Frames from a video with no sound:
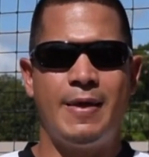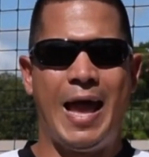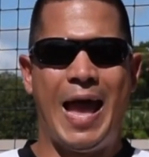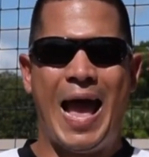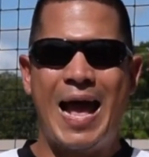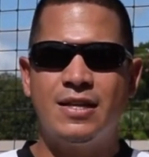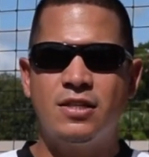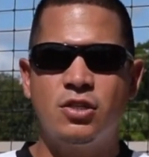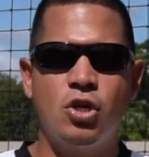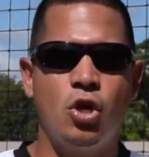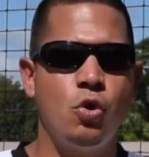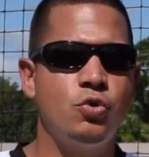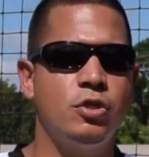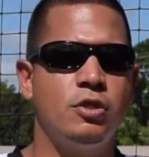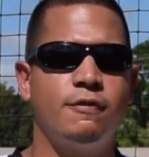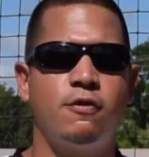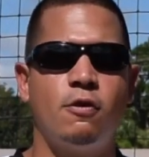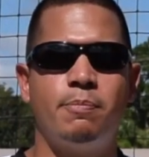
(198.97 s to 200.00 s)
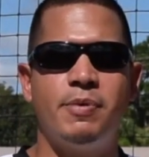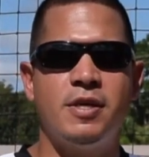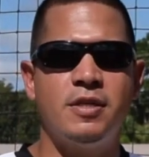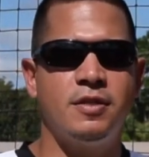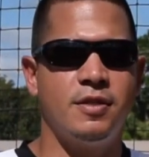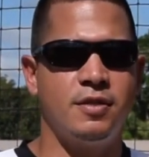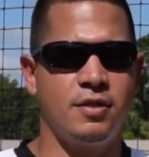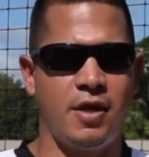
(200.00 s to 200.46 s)
Ask coaches for
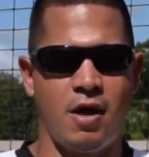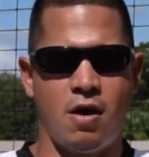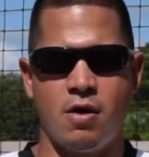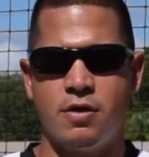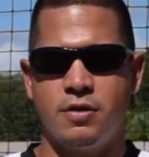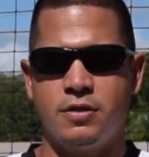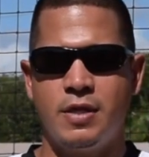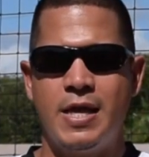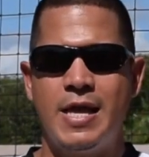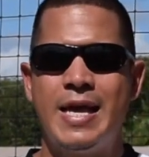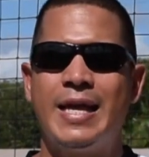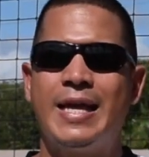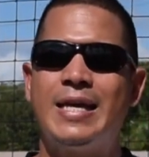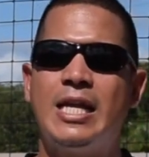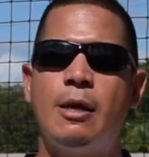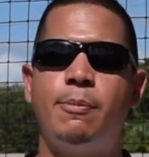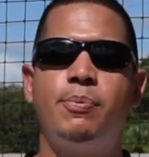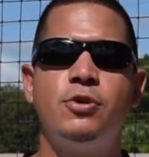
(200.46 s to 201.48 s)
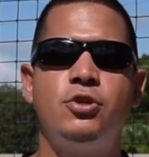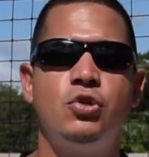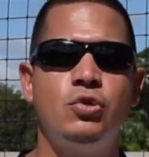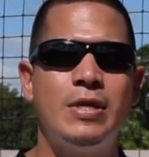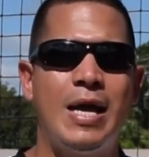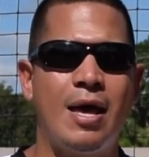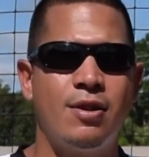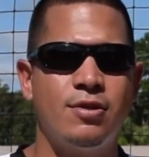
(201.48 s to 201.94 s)
business cards. Can I put you
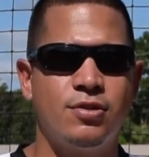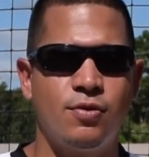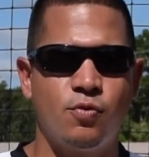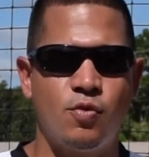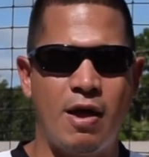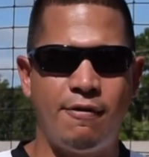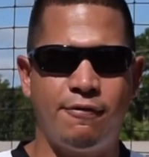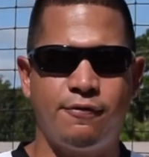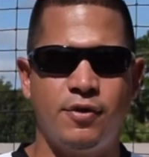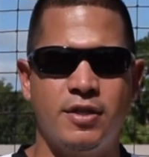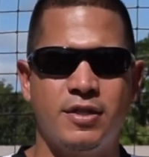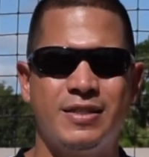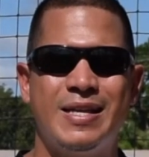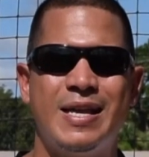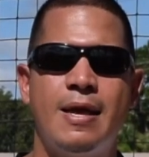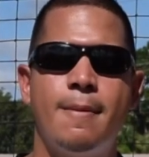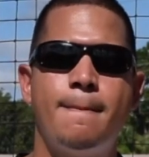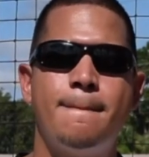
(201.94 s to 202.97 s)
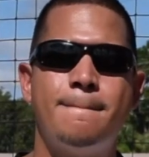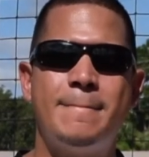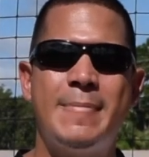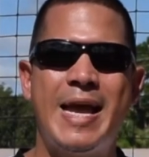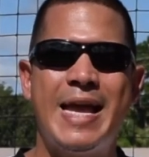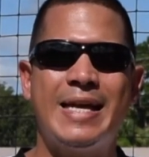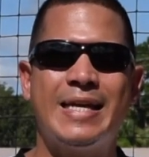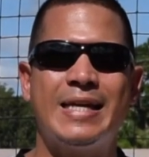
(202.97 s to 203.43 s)
down as a reference?
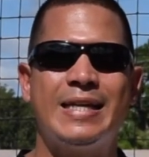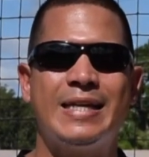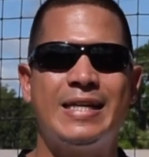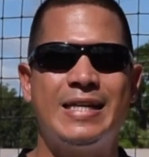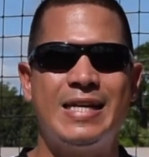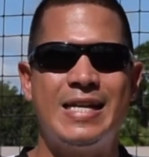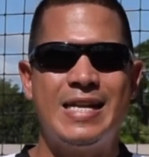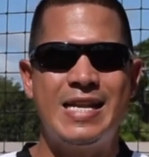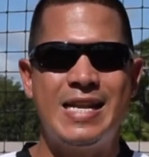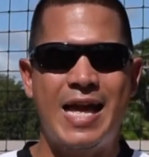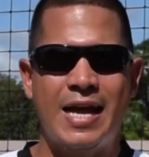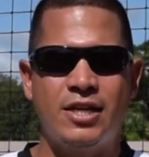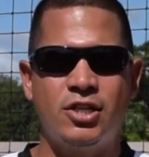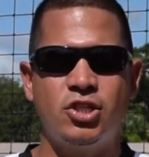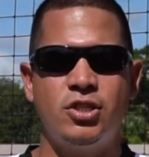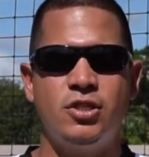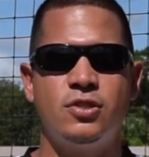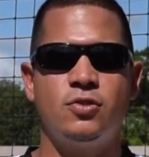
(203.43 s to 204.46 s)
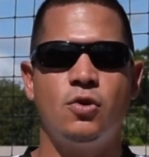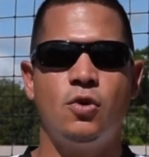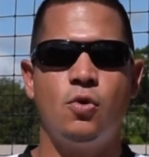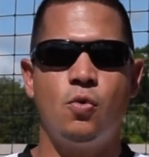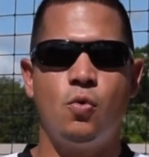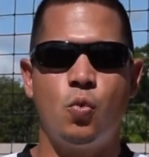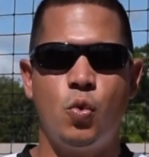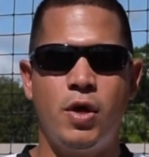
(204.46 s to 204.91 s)
Make connections
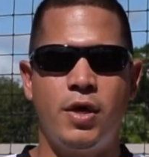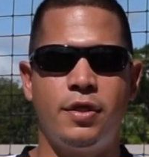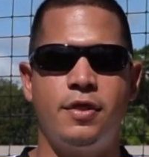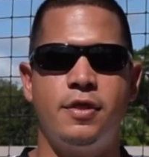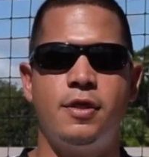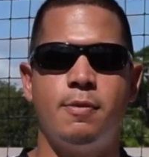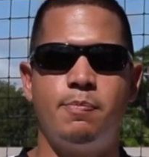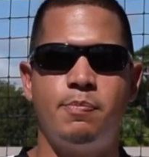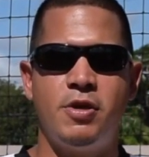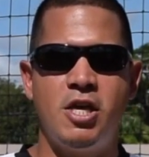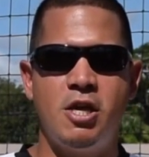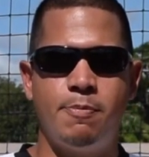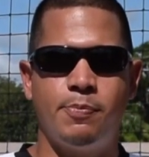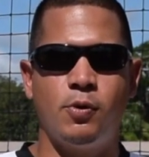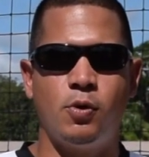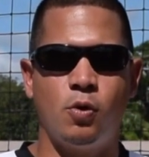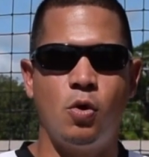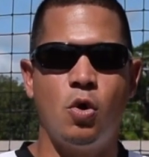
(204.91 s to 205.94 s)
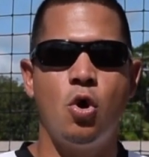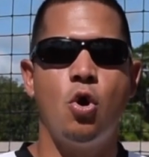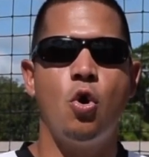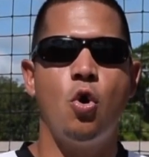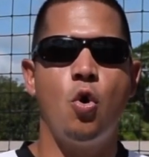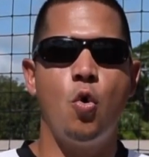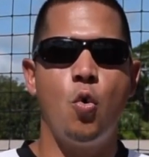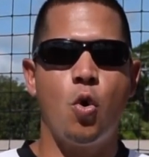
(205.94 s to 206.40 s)
with the people
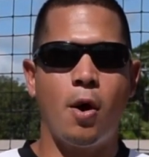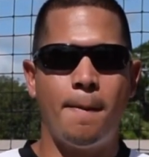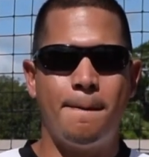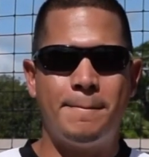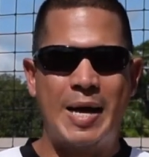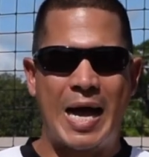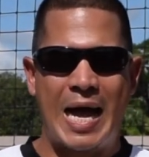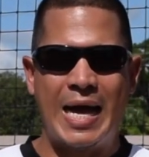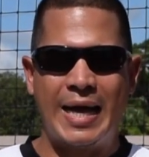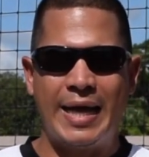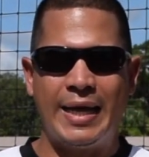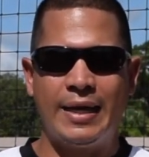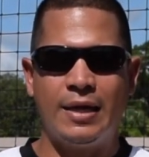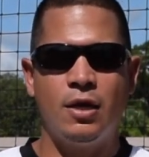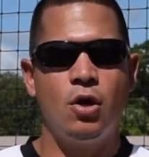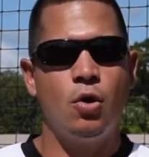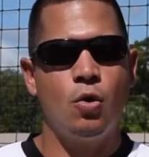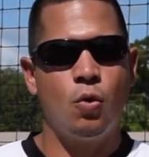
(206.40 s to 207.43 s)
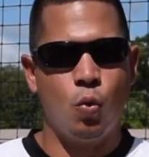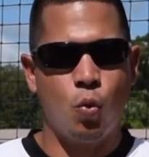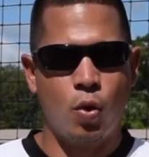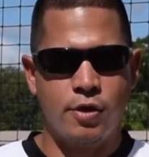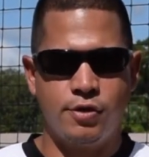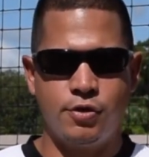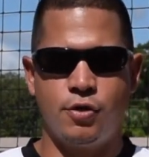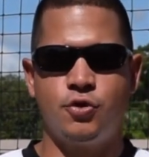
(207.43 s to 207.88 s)
who are buying
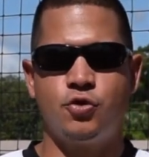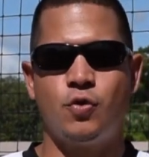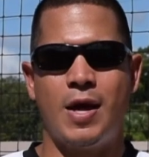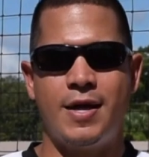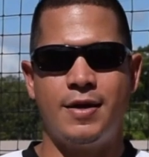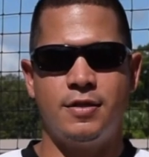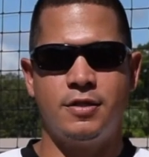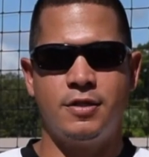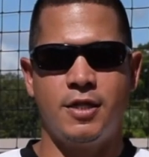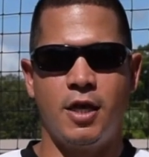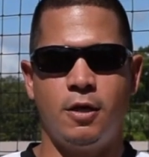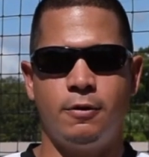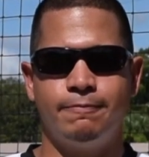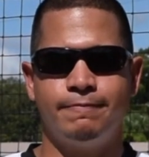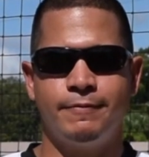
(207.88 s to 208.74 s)
what you're trying to sell.